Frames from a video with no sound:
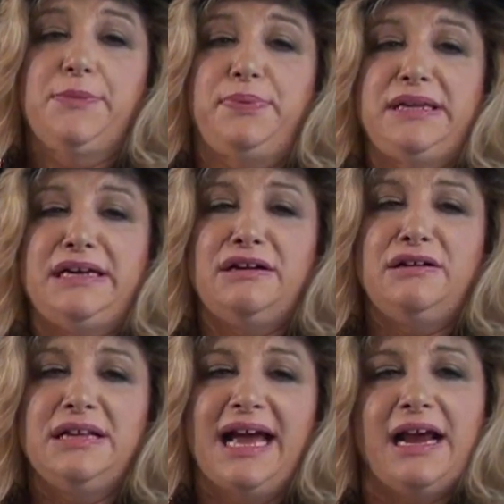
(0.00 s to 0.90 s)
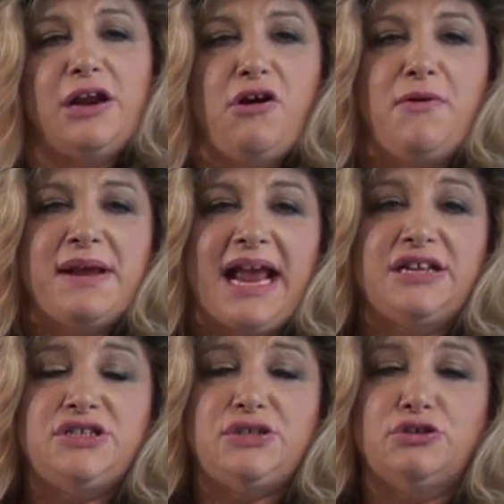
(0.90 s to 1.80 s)
political, economic,
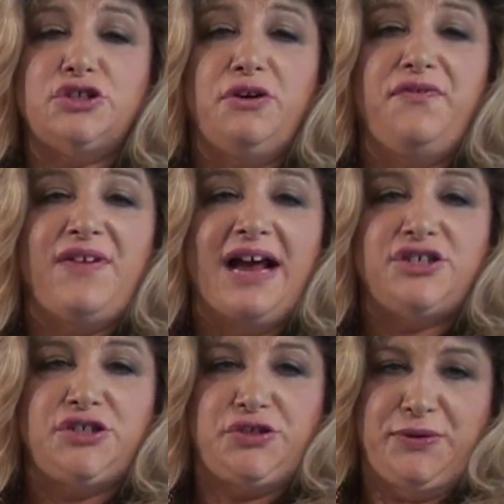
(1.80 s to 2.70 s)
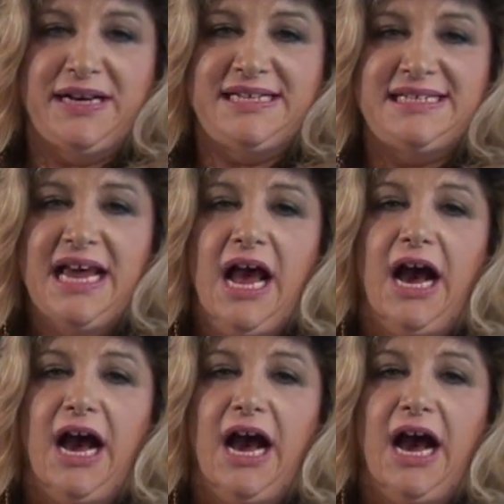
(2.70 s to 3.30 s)
and social fashion trends